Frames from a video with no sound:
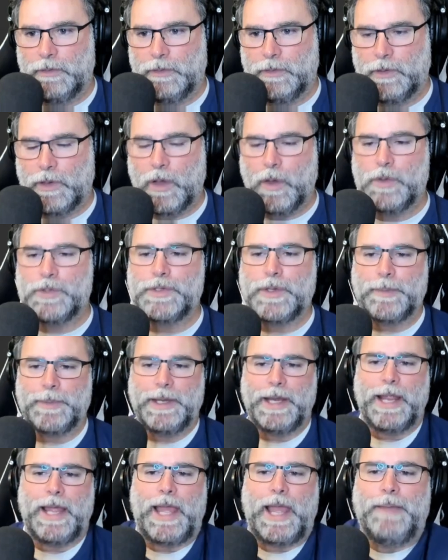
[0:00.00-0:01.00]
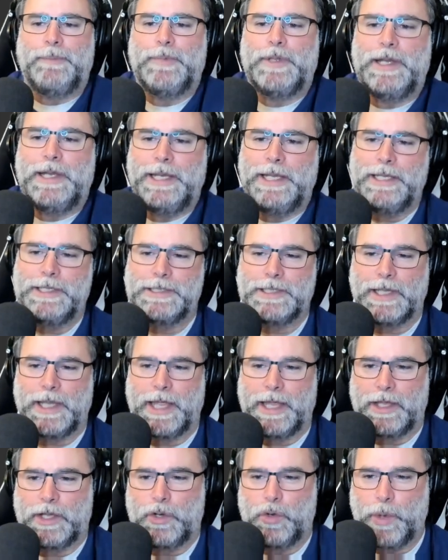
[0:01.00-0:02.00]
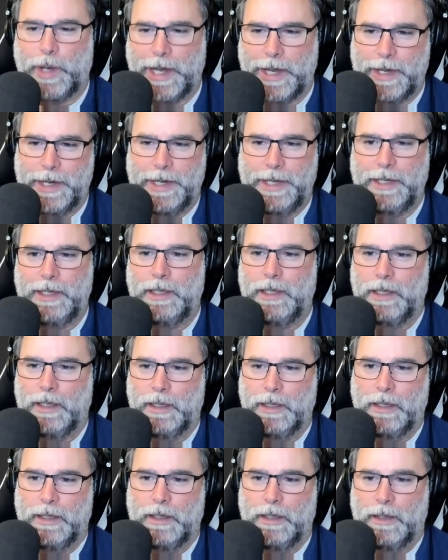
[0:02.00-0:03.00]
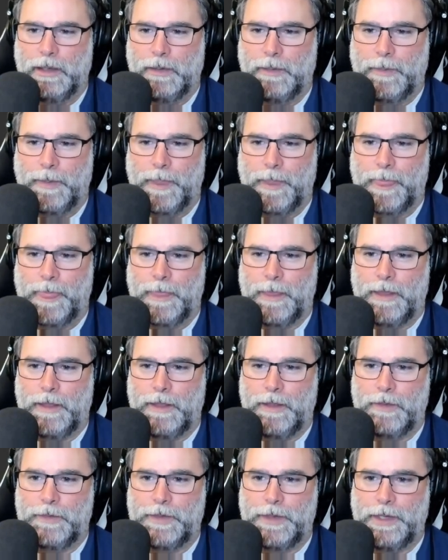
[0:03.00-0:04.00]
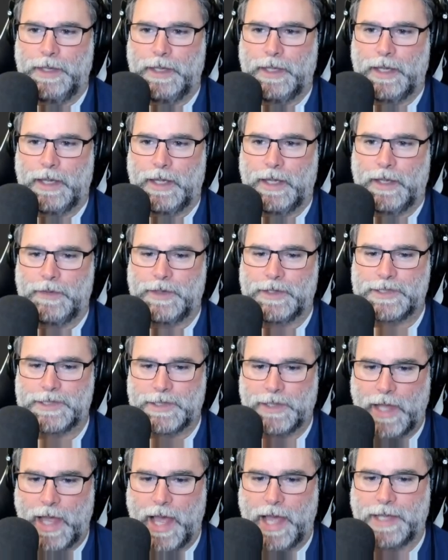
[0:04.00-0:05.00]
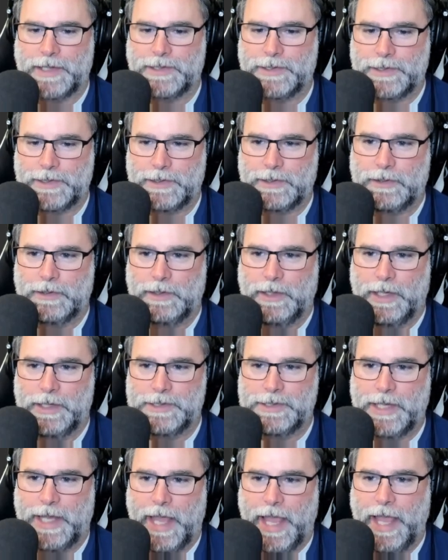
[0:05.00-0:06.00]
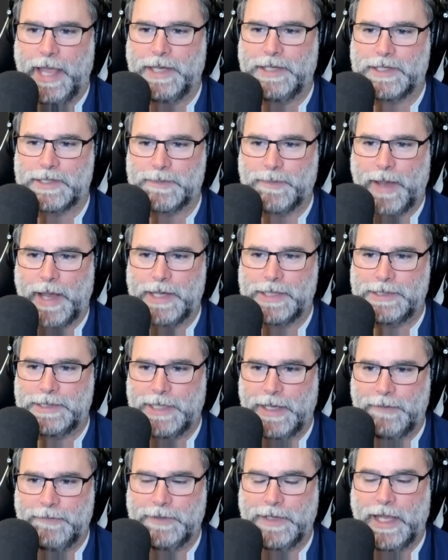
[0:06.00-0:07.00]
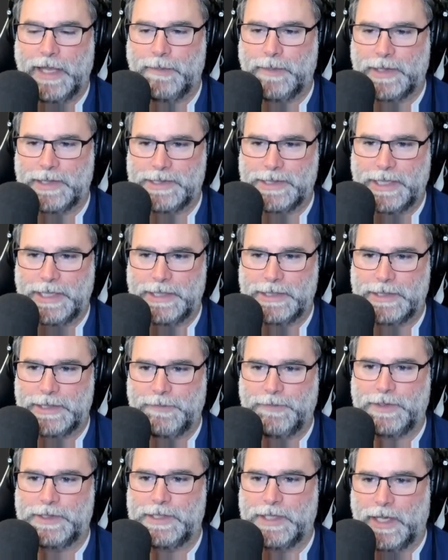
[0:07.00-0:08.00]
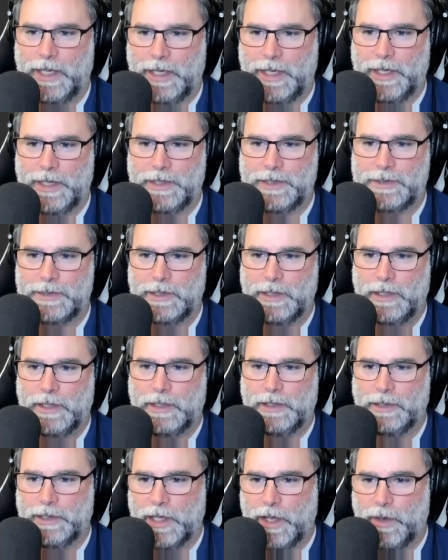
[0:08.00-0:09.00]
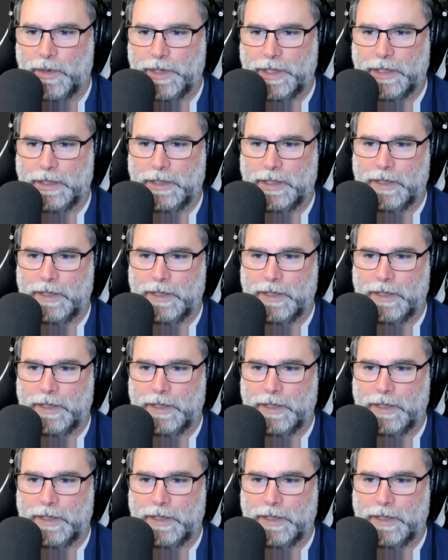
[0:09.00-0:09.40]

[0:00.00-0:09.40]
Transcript: Oh, so I'm gonna need to like query the slots and say, hey, does my saved game exist? If it does, load it.